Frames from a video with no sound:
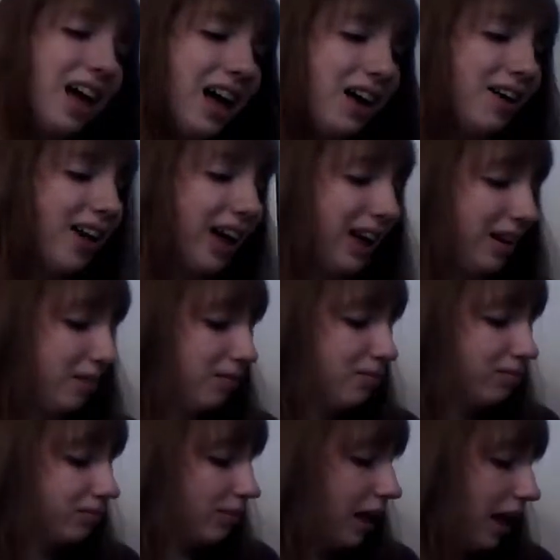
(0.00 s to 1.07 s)
Okay,
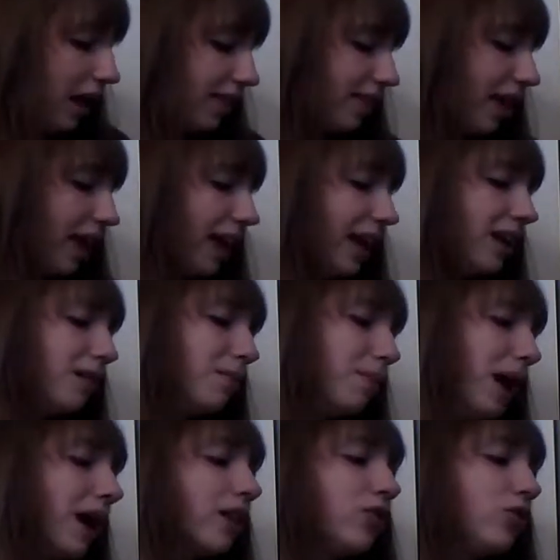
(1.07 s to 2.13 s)
and then
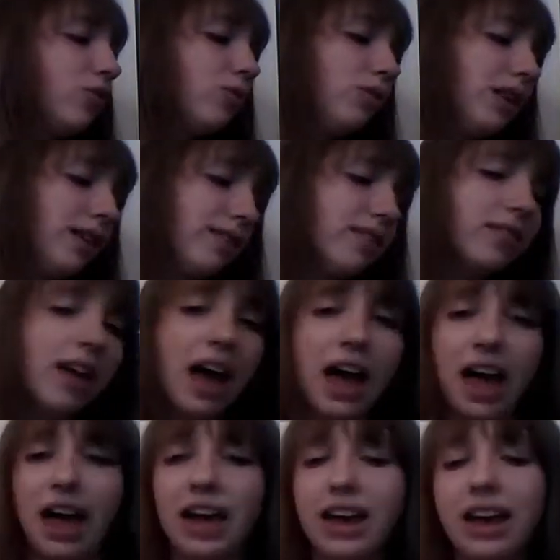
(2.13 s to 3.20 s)
back to this
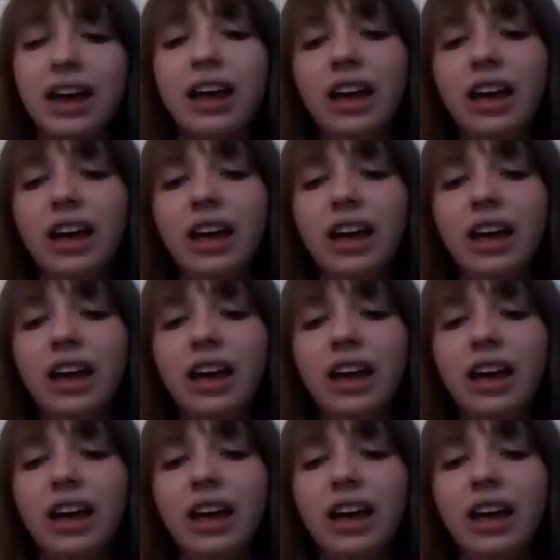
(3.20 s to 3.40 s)
guy.